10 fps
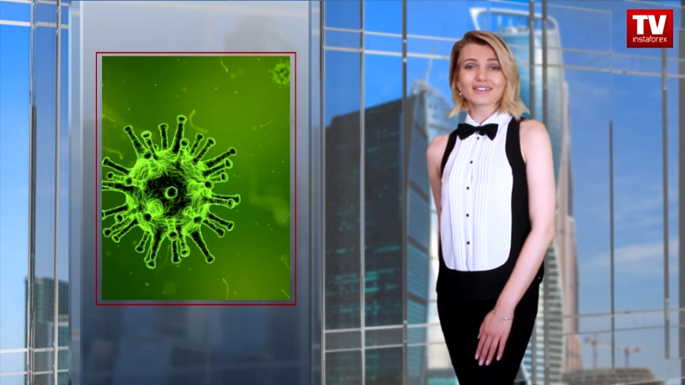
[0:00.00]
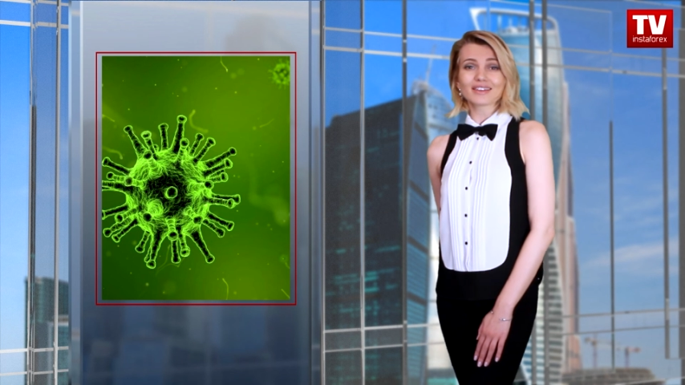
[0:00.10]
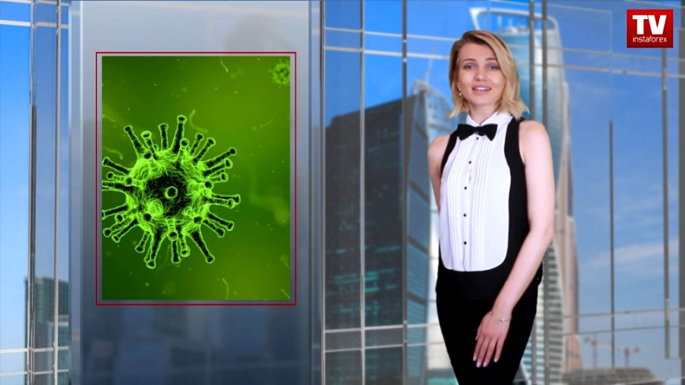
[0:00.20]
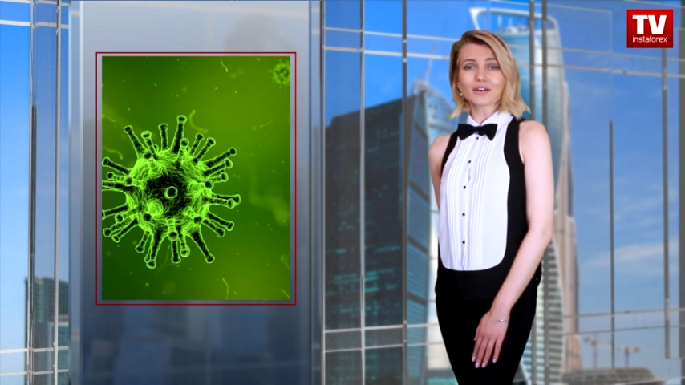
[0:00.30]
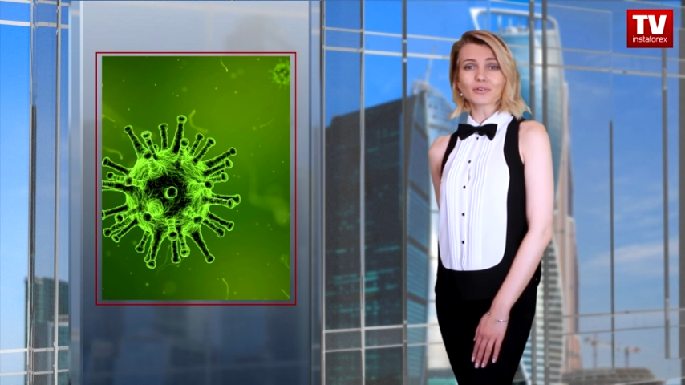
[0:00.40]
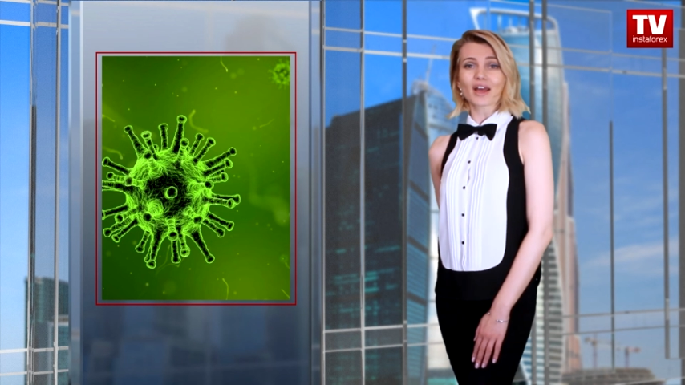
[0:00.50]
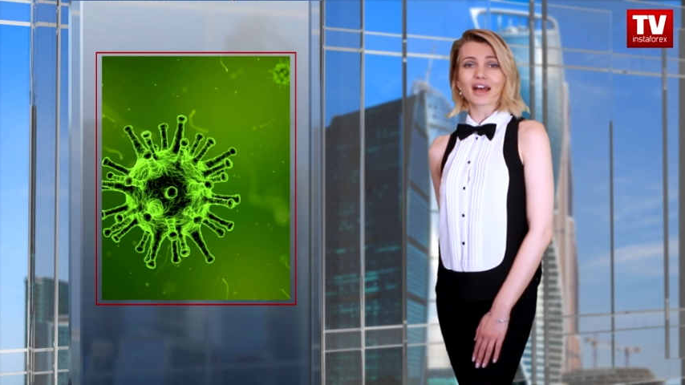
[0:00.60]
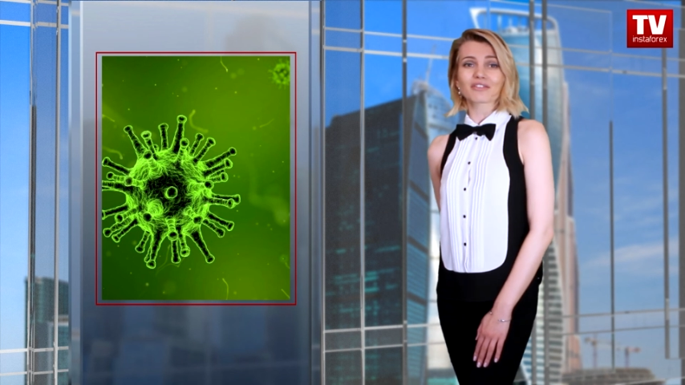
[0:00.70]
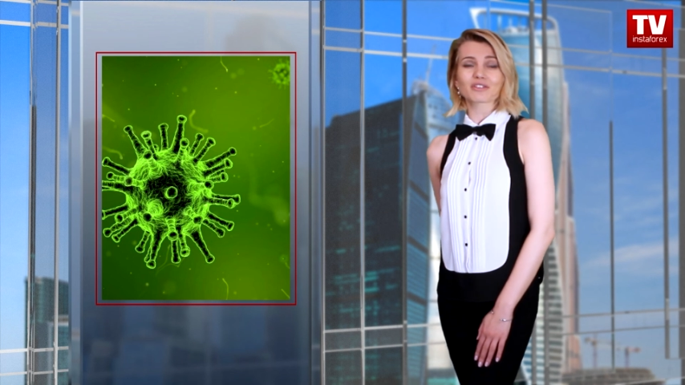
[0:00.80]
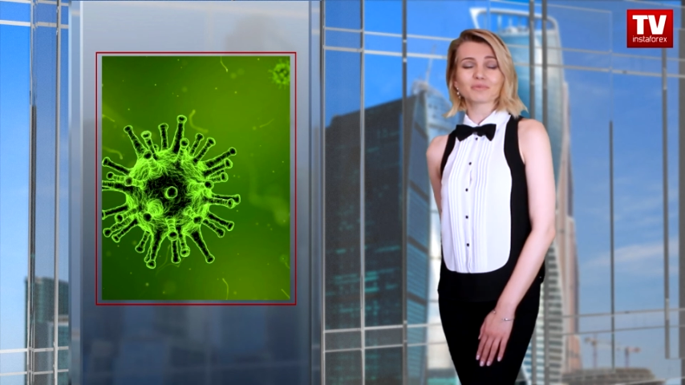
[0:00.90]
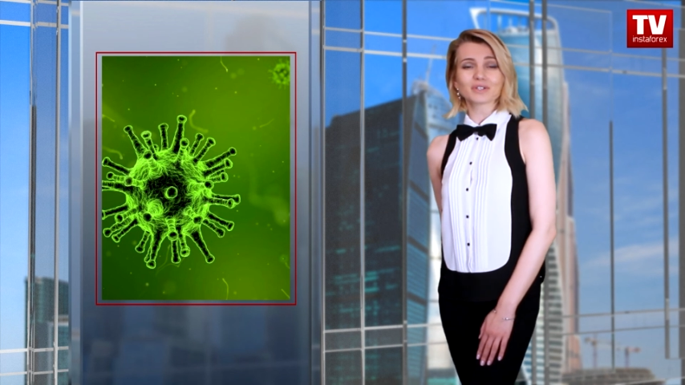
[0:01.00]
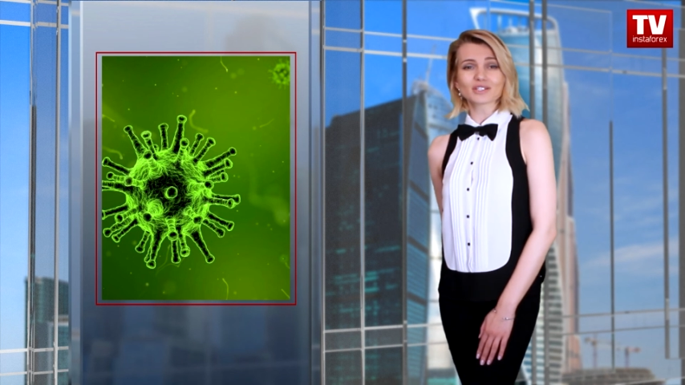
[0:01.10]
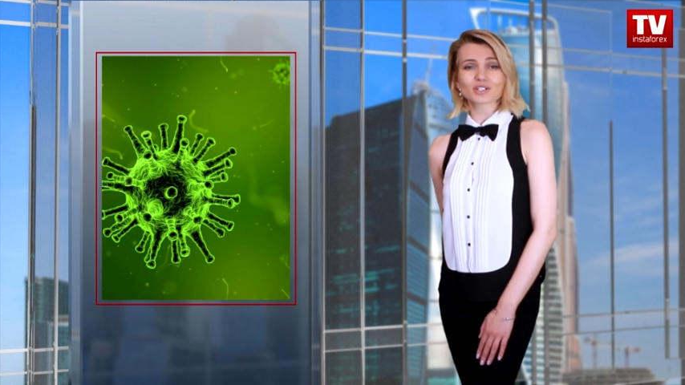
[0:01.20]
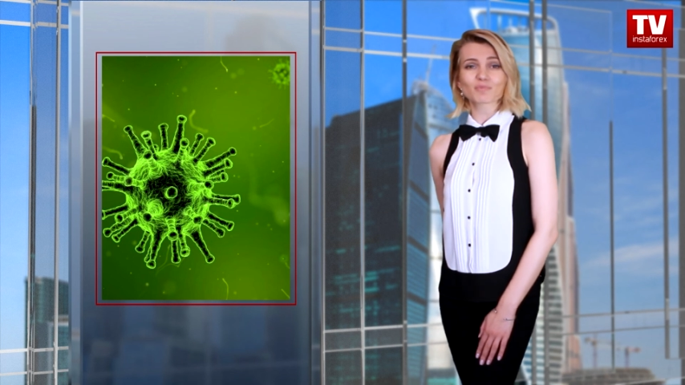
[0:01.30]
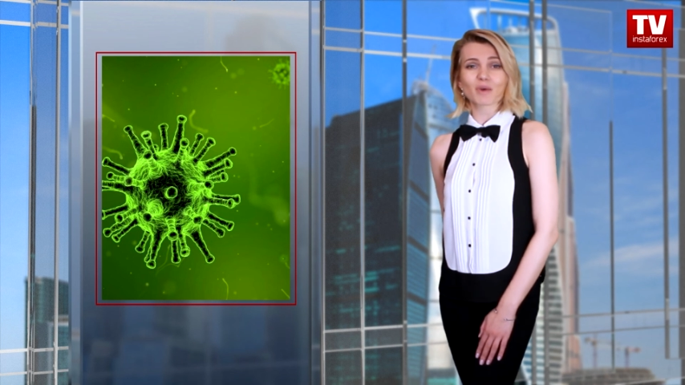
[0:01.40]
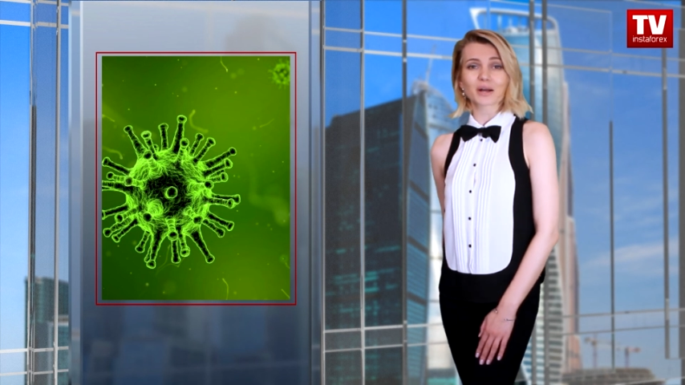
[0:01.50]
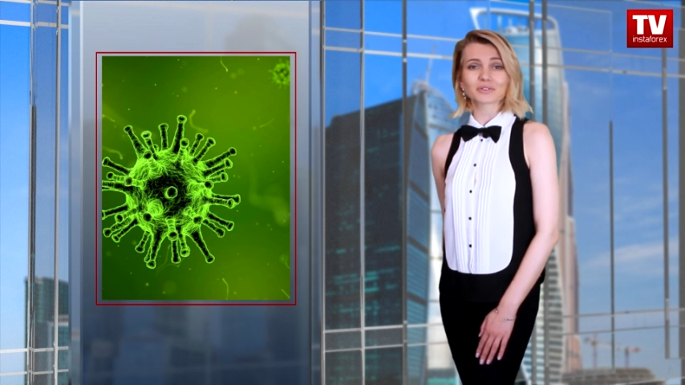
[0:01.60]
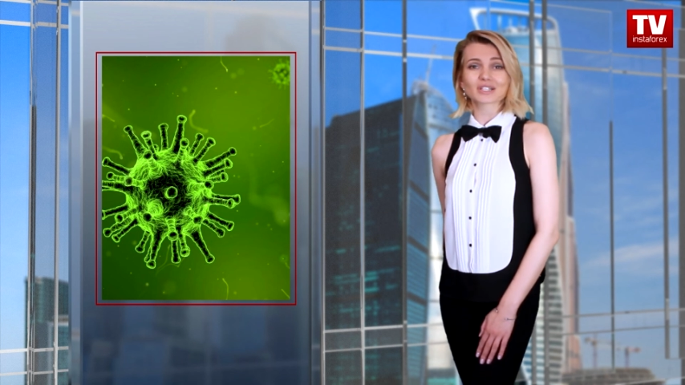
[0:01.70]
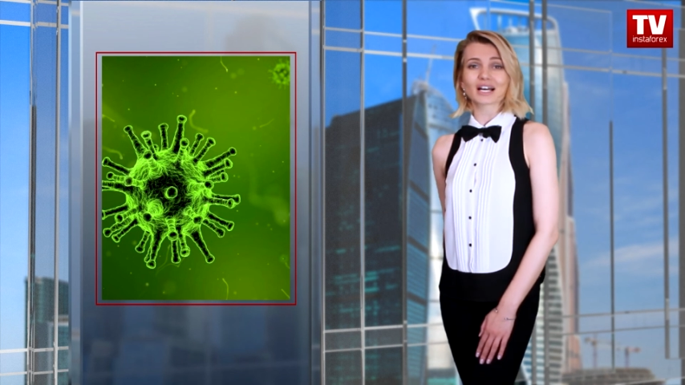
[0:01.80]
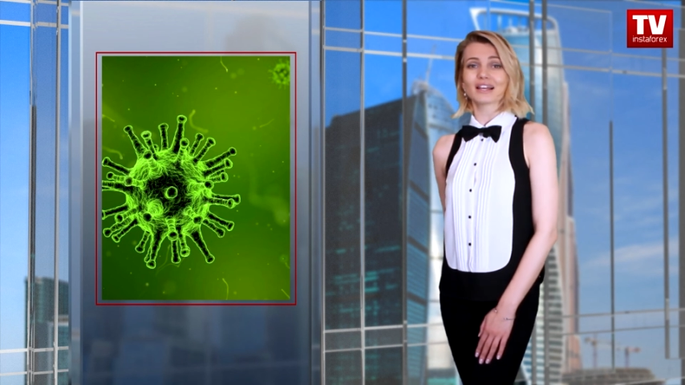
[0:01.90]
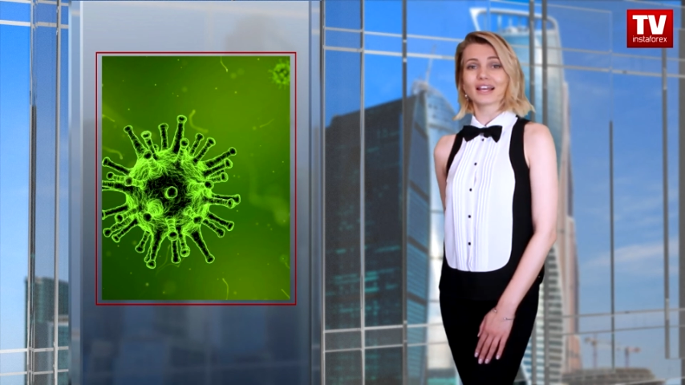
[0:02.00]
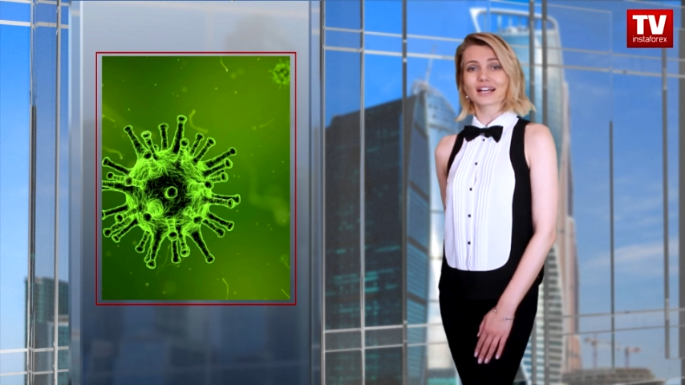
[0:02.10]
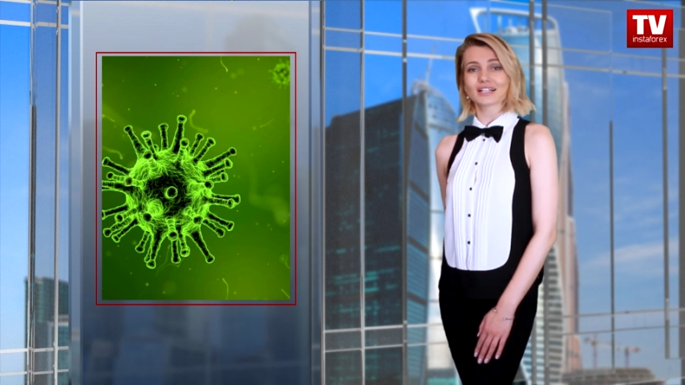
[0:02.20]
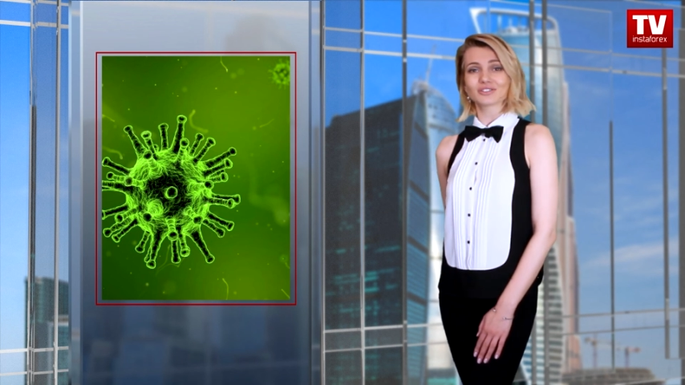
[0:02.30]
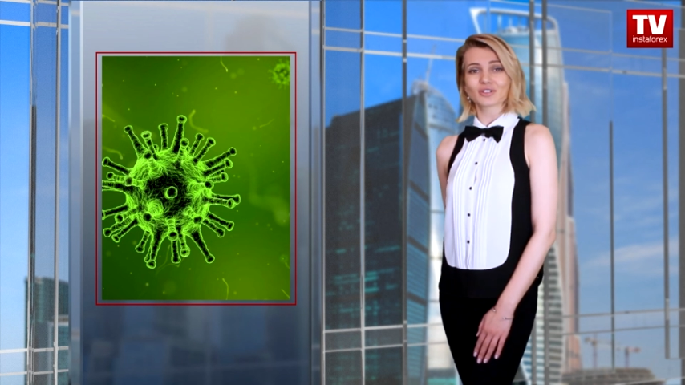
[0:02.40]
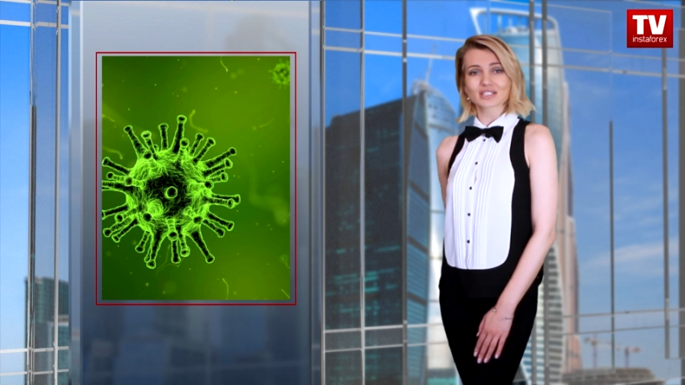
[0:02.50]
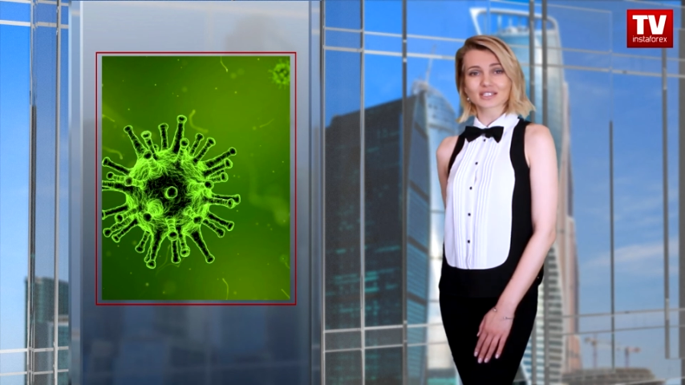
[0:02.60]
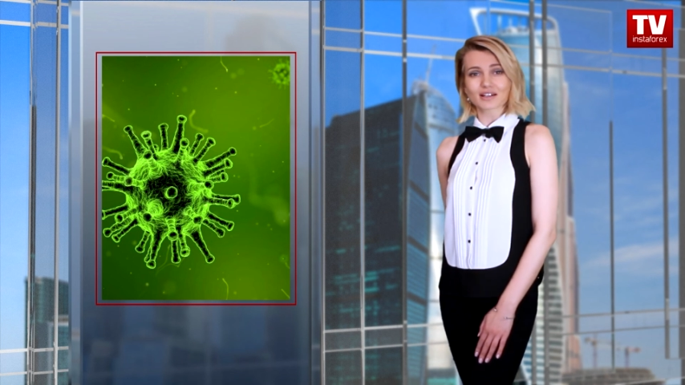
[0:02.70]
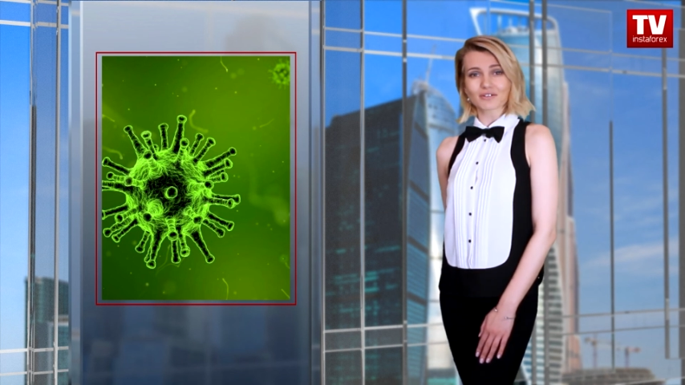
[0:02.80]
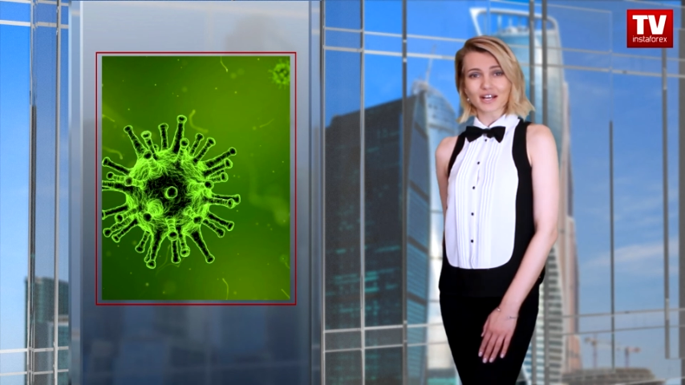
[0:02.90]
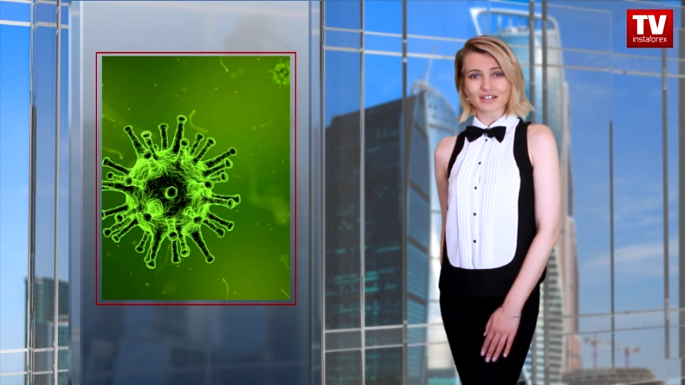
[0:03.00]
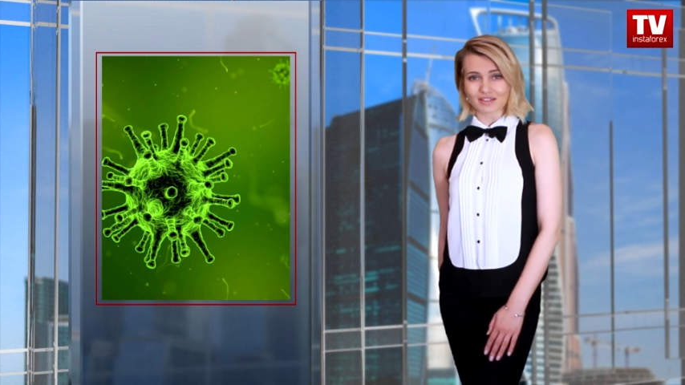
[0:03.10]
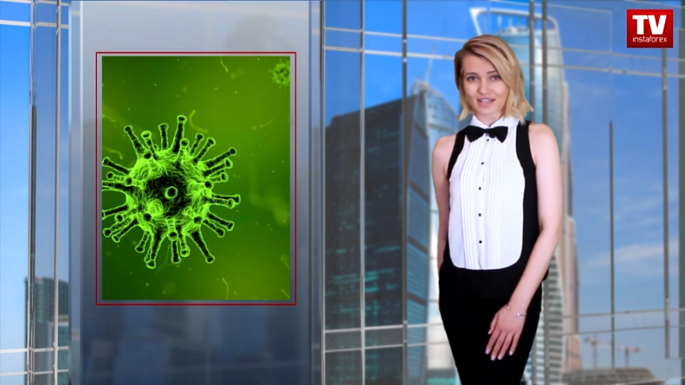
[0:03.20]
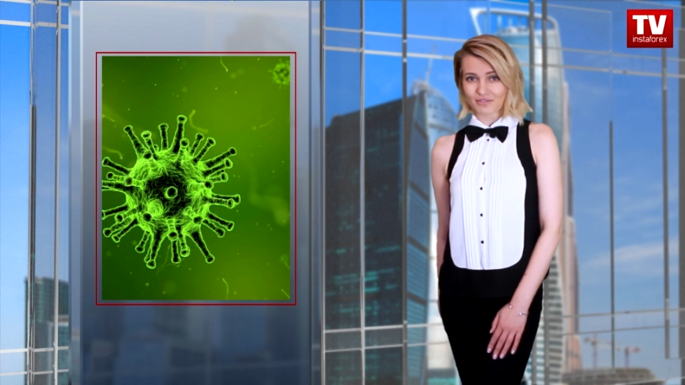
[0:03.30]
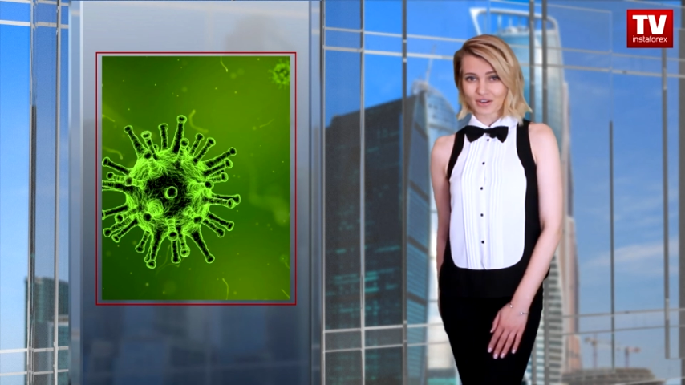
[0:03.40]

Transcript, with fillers: the euro and the British pound are likely to accelerate their